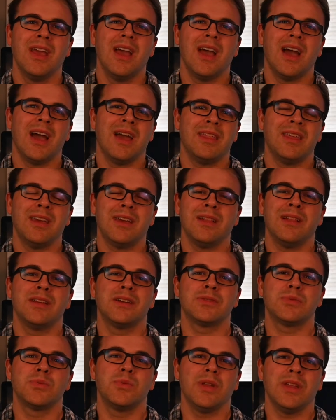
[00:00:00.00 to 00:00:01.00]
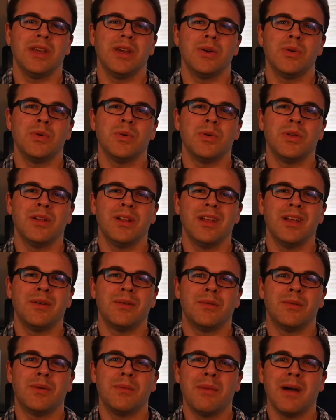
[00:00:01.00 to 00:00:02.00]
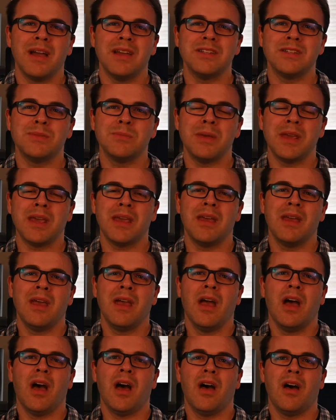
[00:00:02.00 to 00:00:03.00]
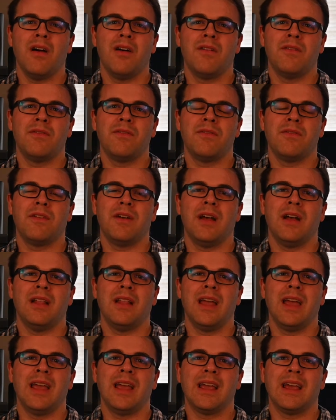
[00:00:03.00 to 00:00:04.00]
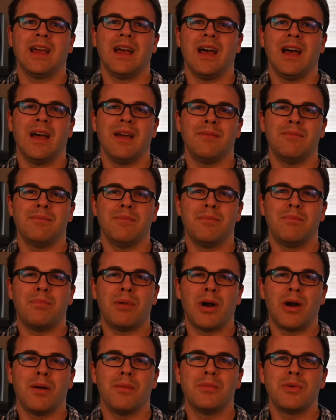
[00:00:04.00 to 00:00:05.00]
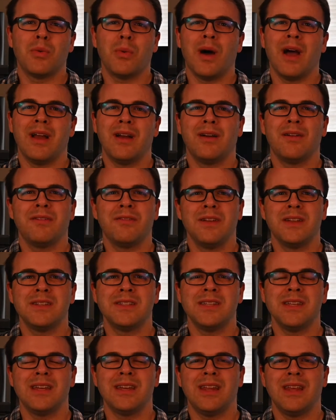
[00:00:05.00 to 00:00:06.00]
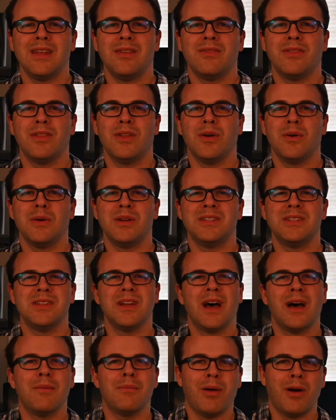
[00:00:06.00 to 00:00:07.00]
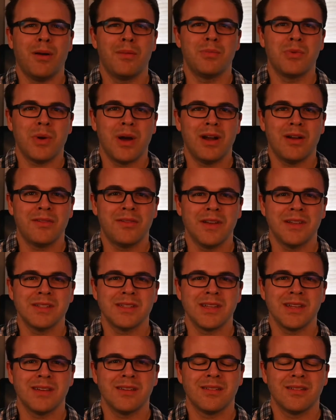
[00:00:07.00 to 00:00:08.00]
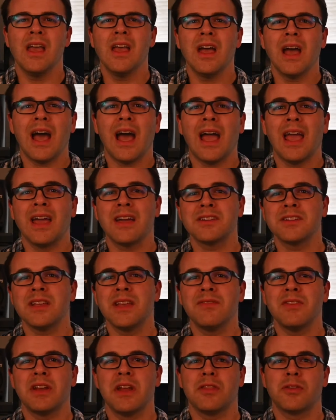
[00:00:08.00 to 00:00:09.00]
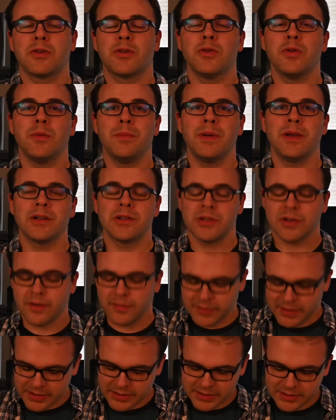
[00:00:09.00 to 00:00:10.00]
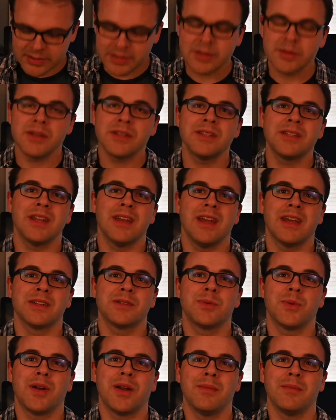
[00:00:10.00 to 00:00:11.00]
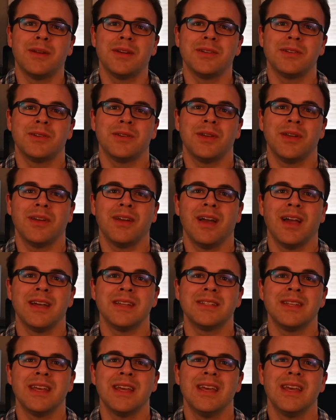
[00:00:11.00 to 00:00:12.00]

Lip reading: I think it looks really cool. It reminds me of like barbed wire fencing, even though it's not barbed wire fencing. I actually have another cool picture of this. It's the next one I'm going to show you guys.